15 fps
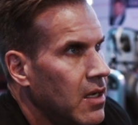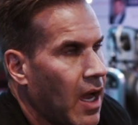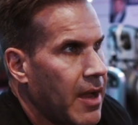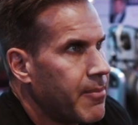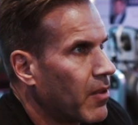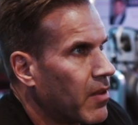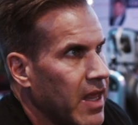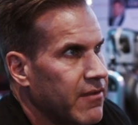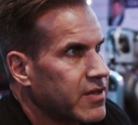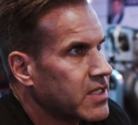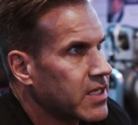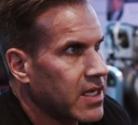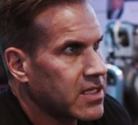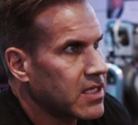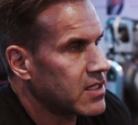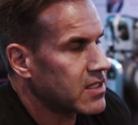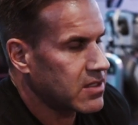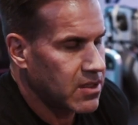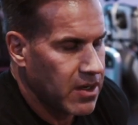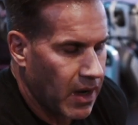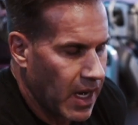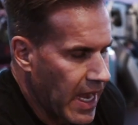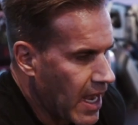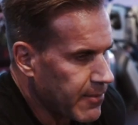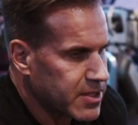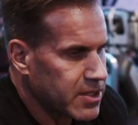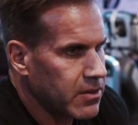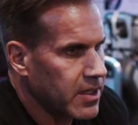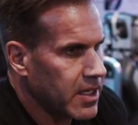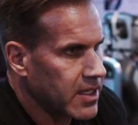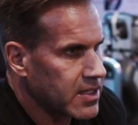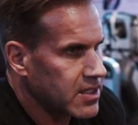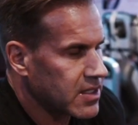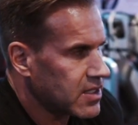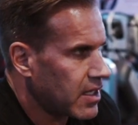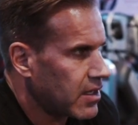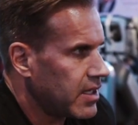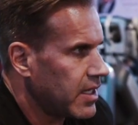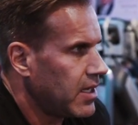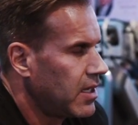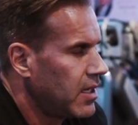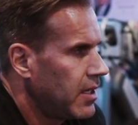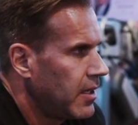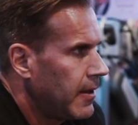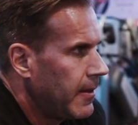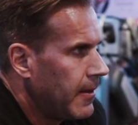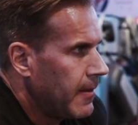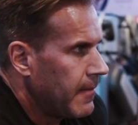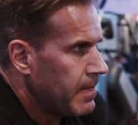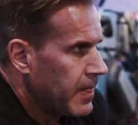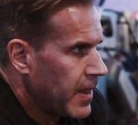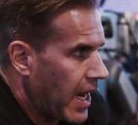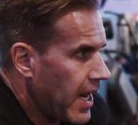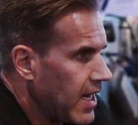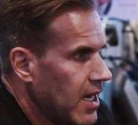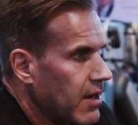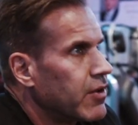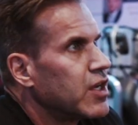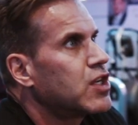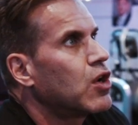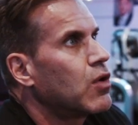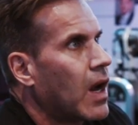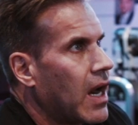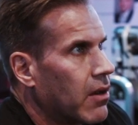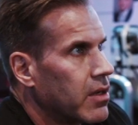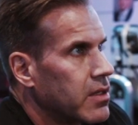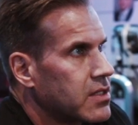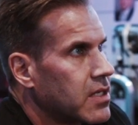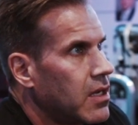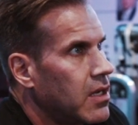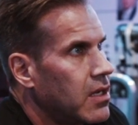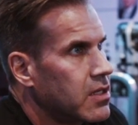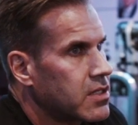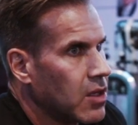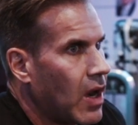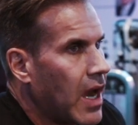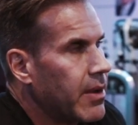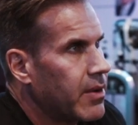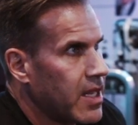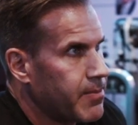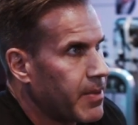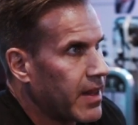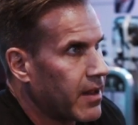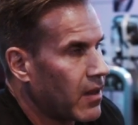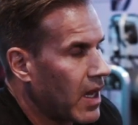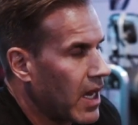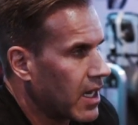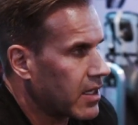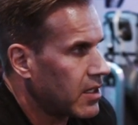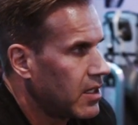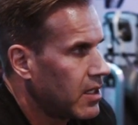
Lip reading: I believe 6 is absolutely necessary. I eat every 2 hours, so I would eat by the clock.